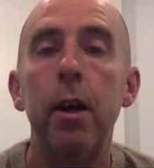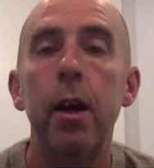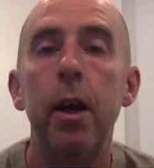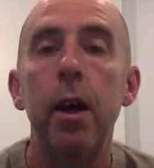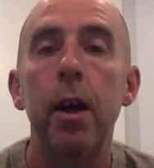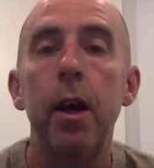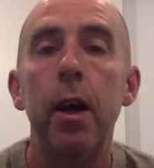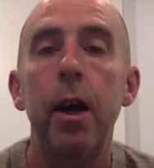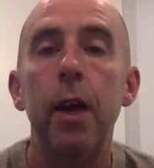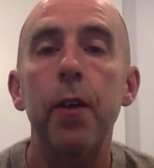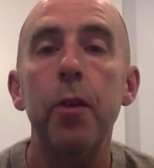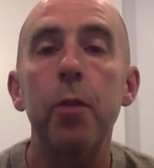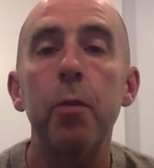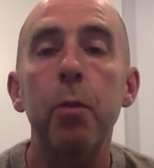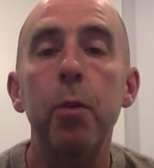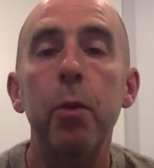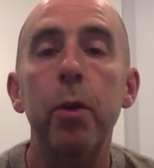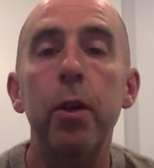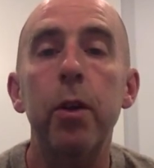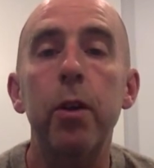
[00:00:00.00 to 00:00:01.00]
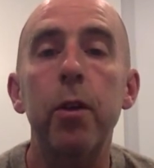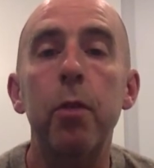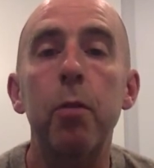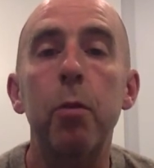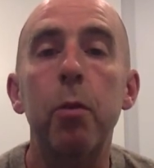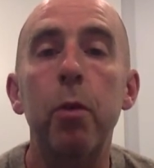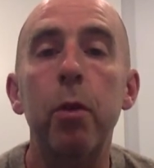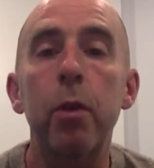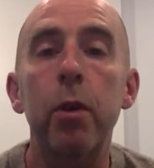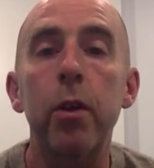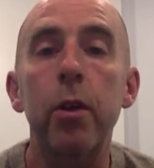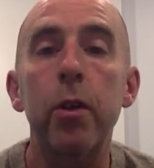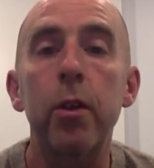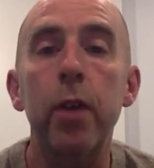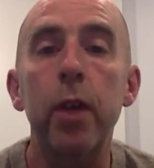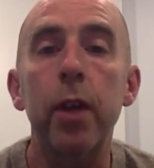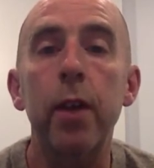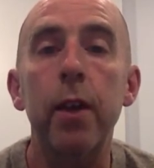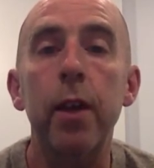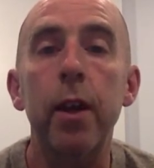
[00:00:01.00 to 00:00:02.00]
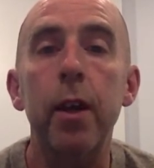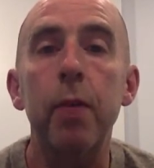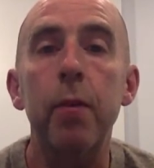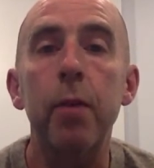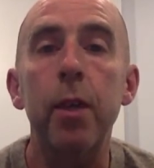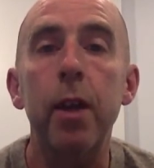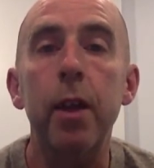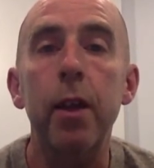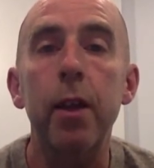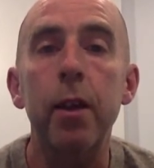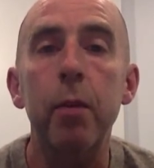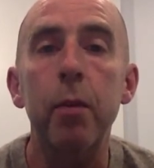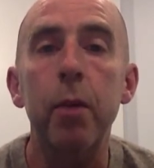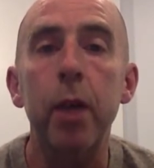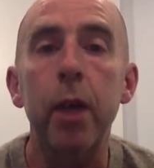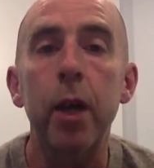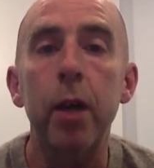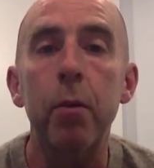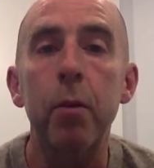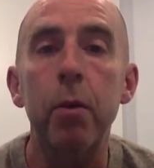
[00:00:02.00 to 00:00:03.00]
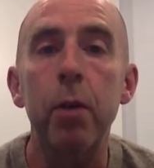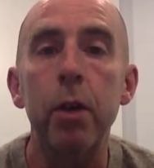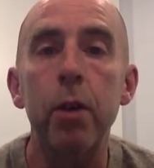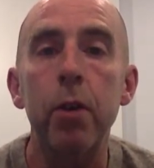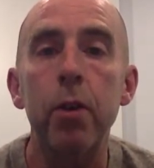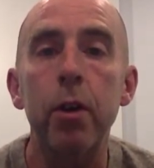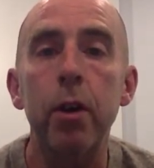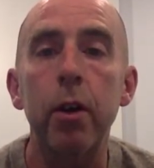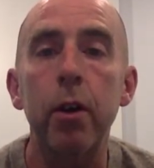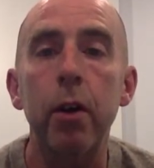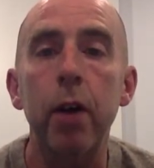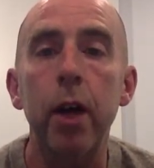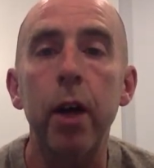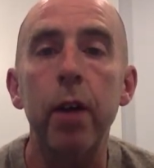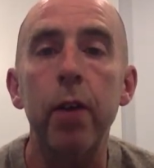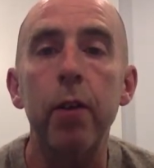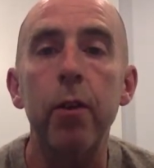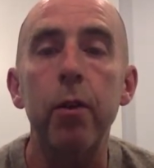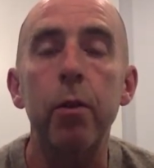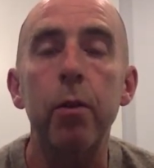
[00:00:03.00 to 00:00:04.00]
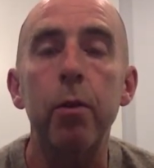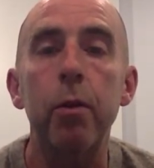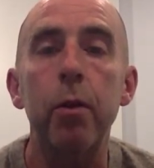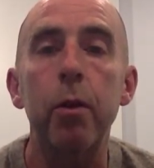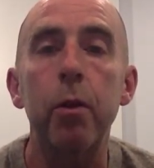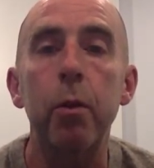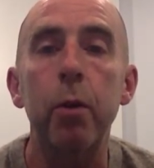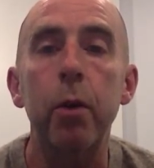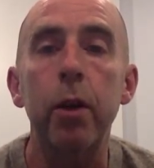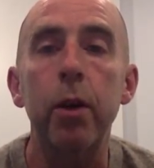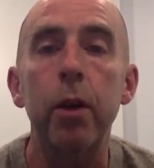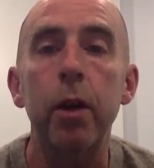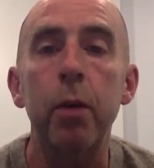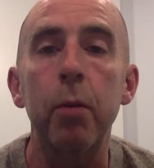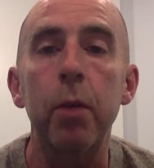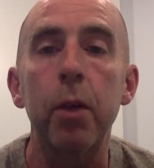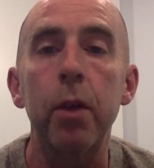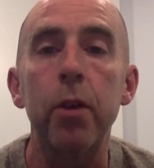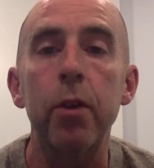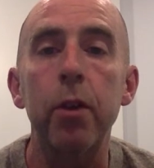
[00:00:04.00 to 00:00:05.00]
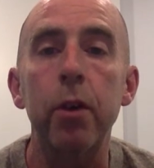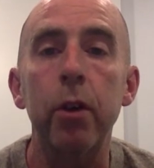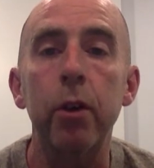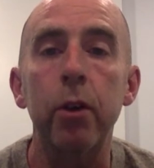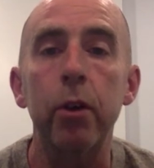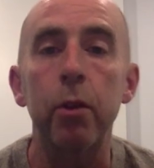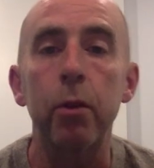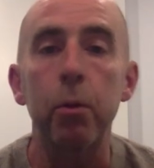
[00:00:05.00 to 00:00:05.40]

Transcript: At this point, it's important to state that I have nothing but admiration and gratitude for the work done by the shelter